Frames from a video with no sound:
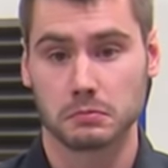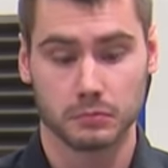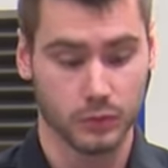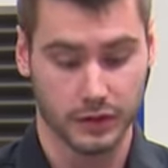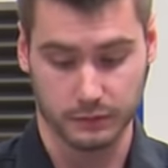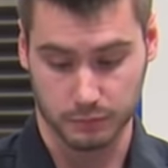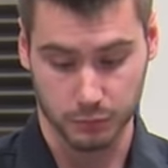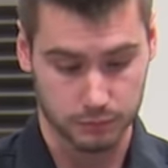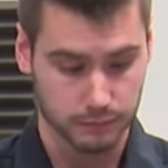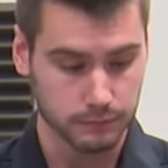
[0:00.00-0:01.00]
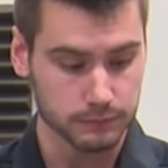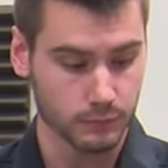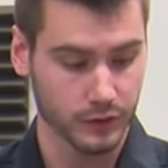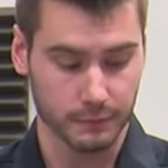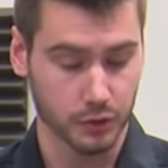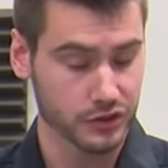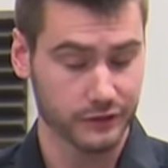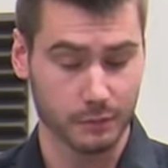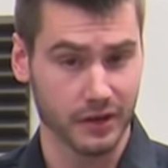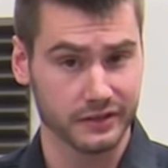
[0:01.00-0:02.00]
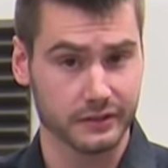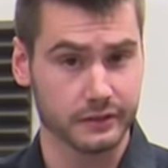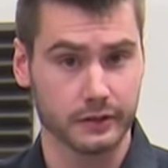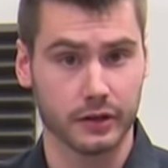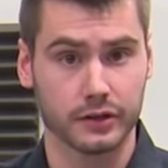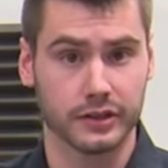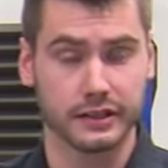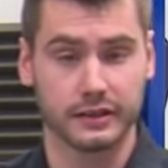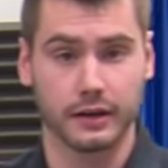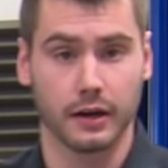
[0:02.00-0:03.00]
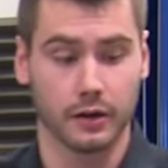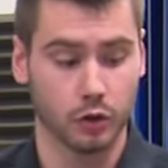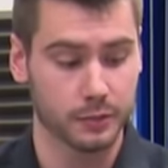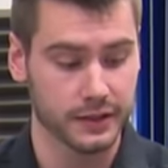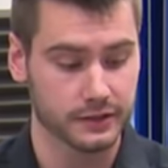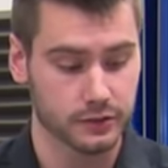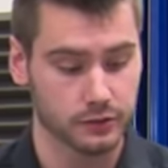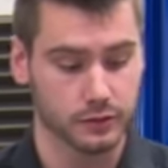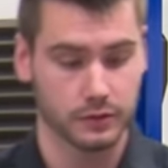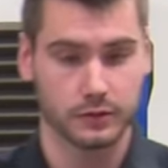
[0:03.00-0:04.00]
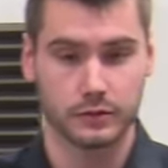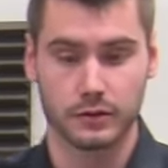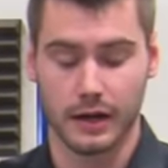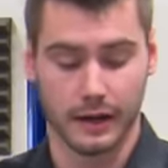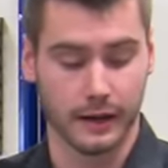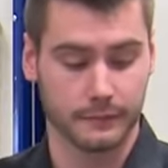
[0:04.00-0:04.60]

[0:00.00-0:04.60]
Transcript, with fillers: with a, with a push of a button underneath our O B D two uh,